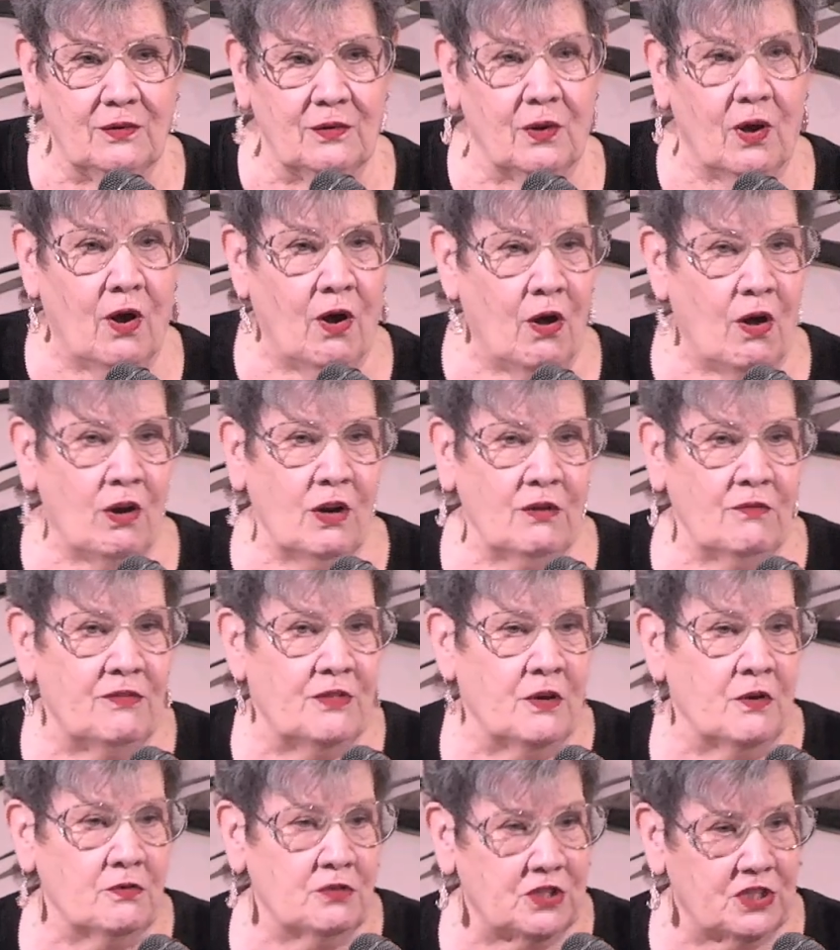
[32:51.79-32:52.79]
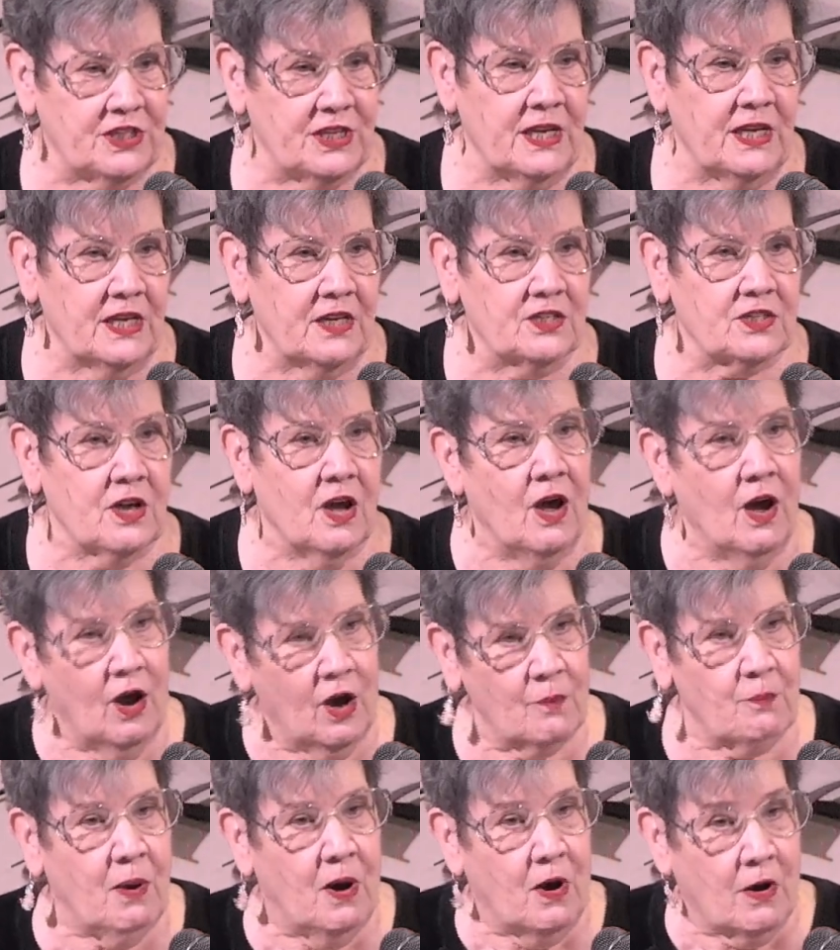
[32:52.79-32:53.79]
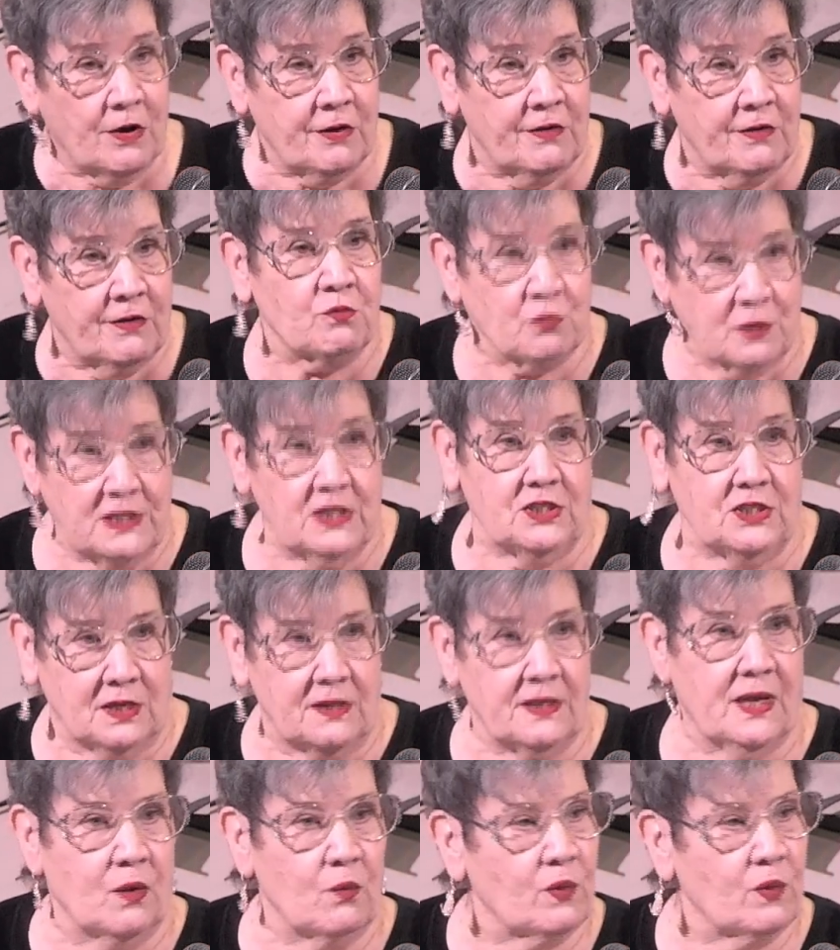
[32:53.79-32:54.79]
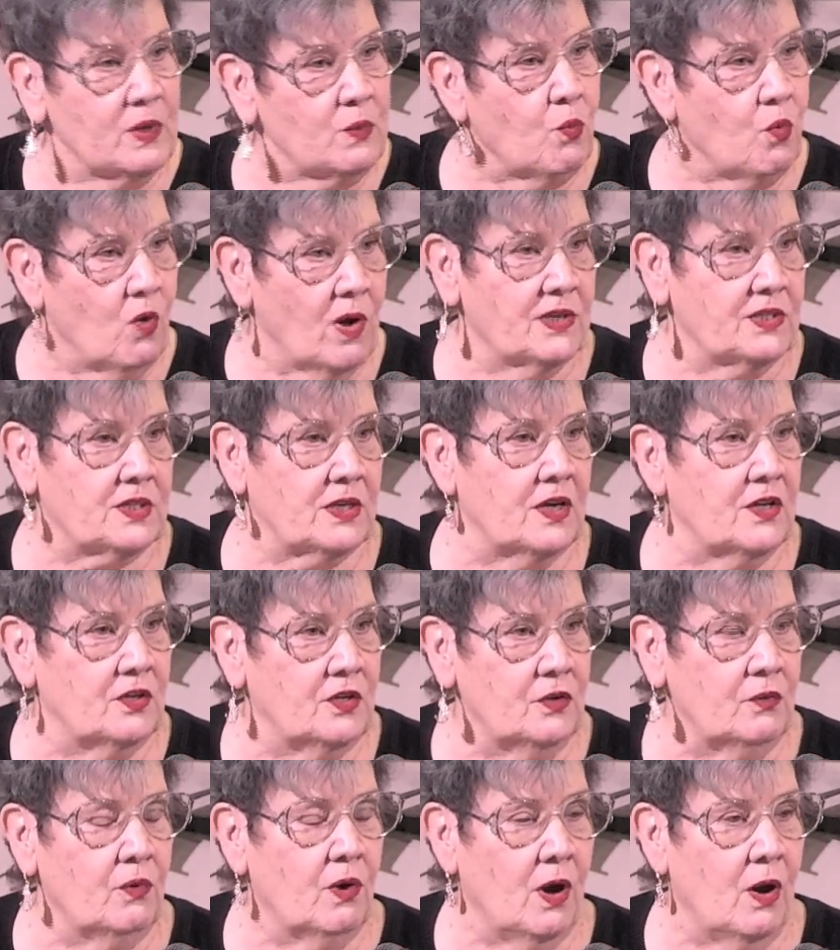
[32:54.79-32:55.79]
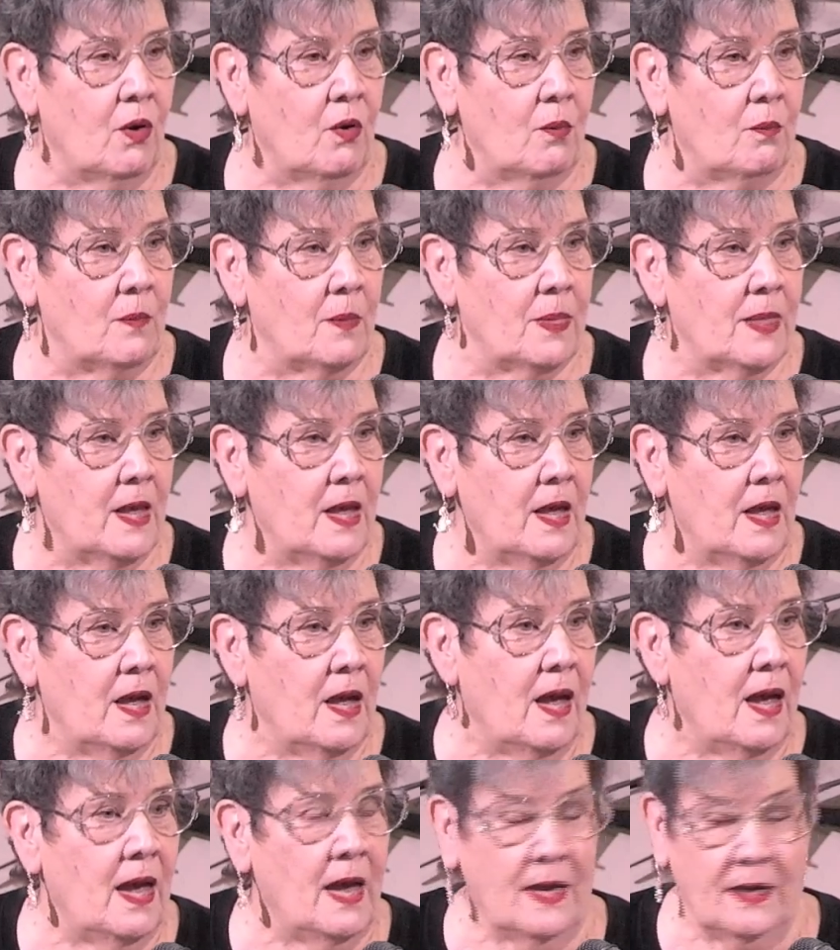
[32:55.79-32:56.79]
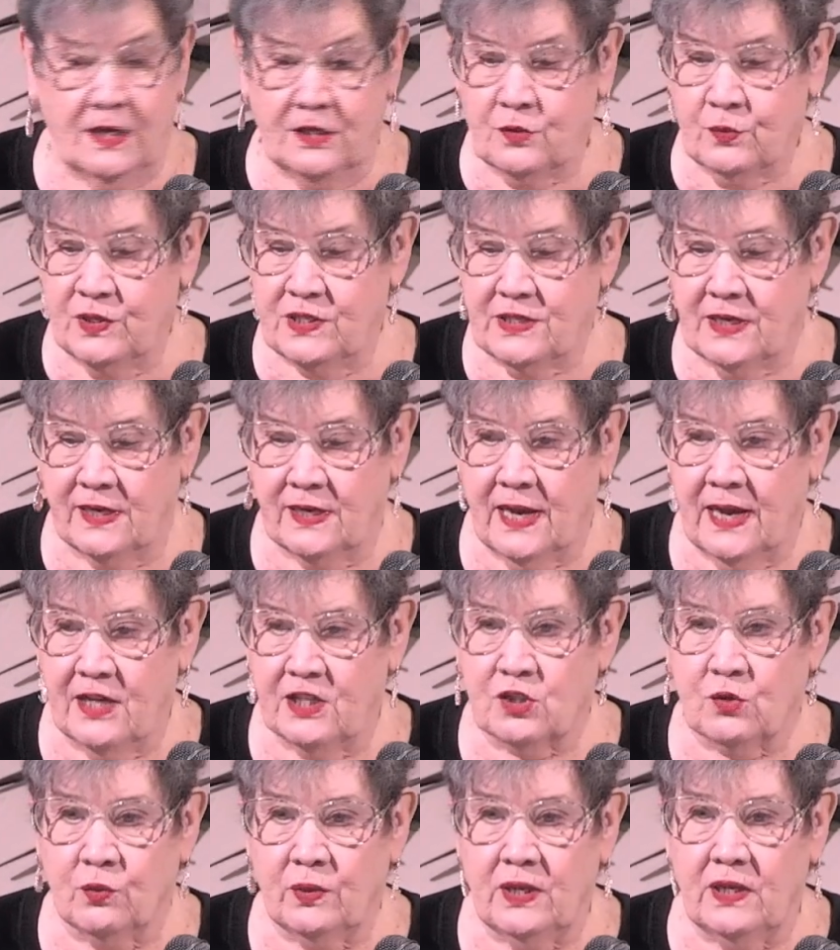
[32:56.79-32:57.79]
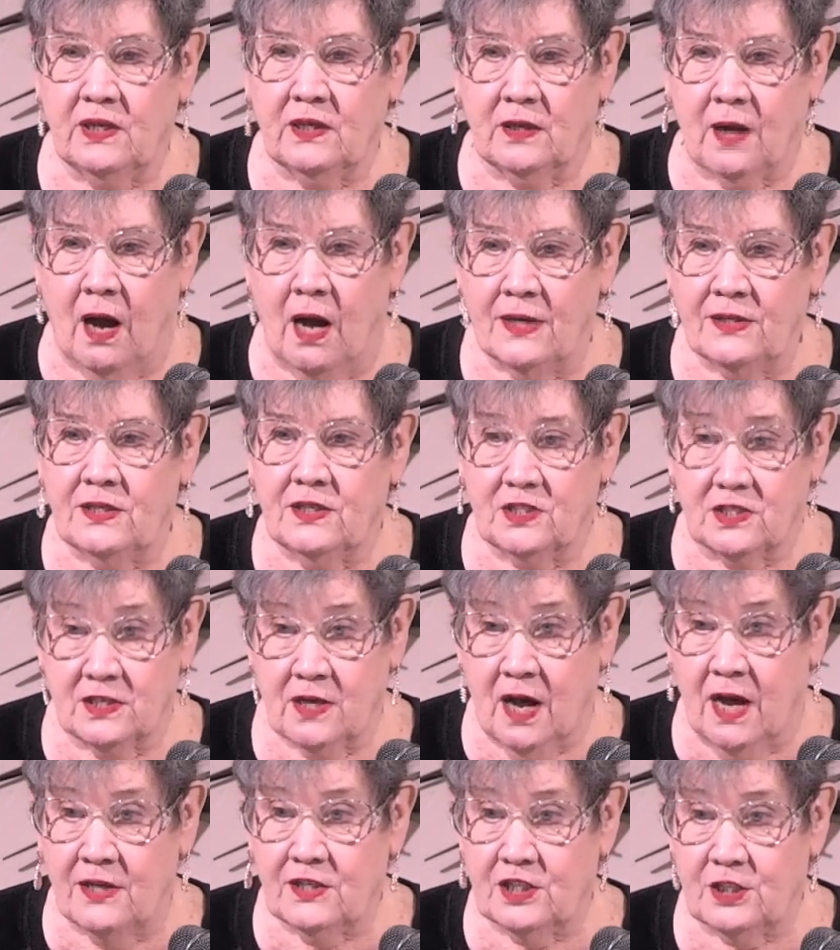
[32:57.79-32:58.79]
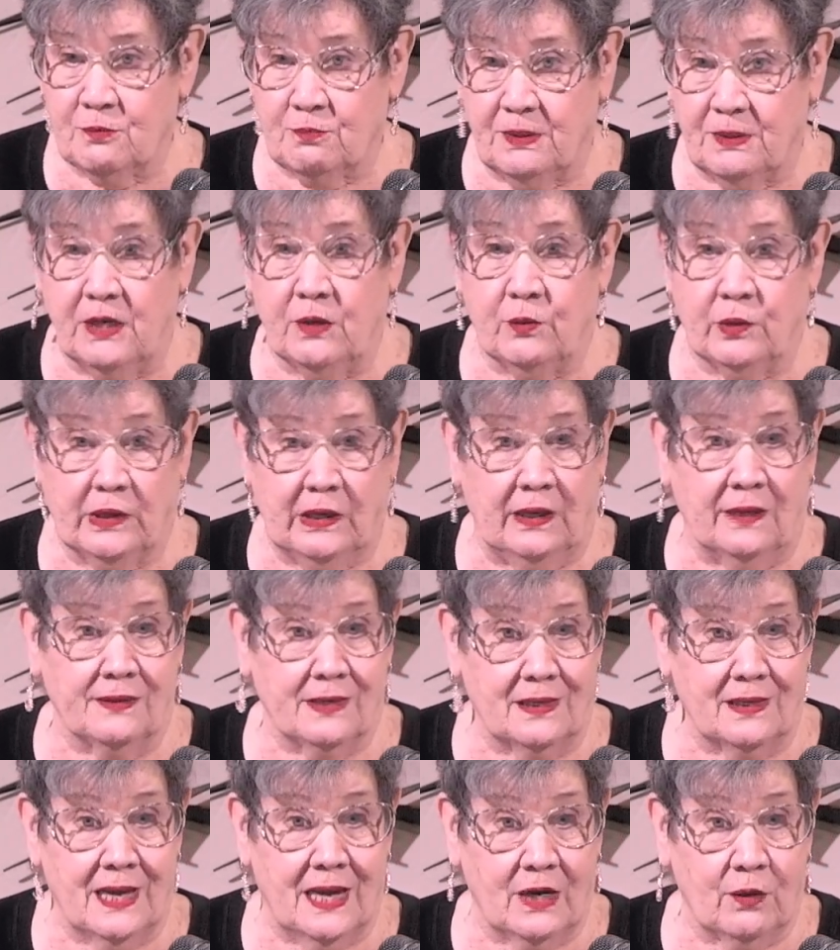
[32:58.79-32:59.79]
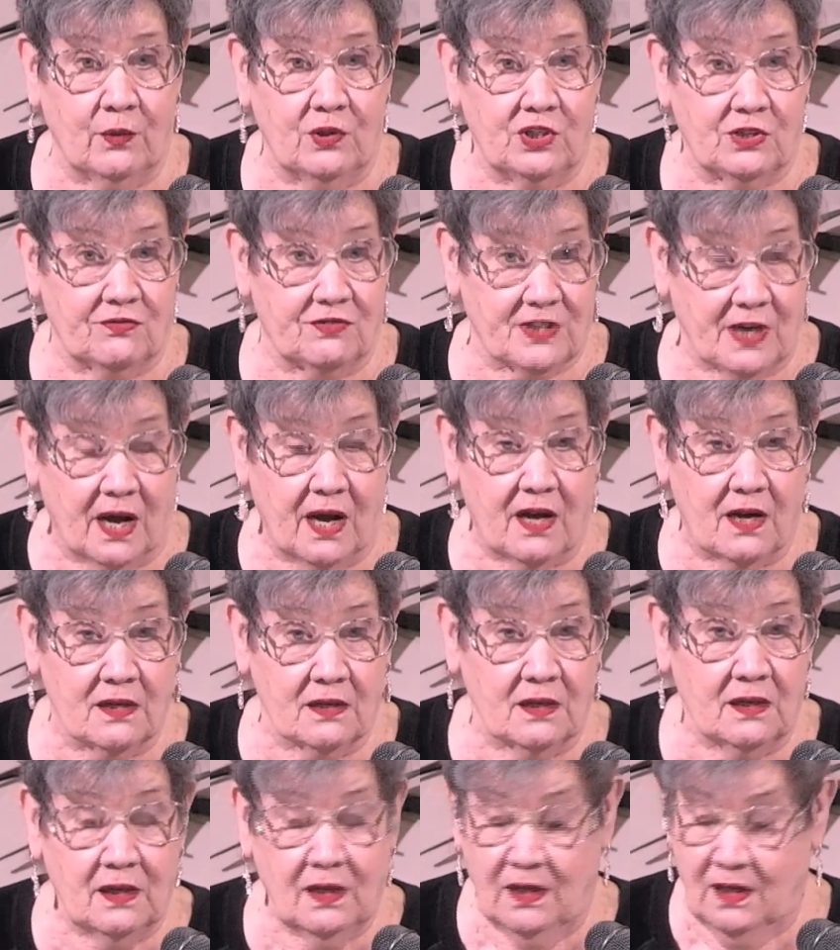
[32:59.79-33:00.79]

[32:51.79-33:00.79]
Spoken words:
You know, all of those things are part of the reason that we want a new home. And as we said last week, God does not speak in the language of tongue.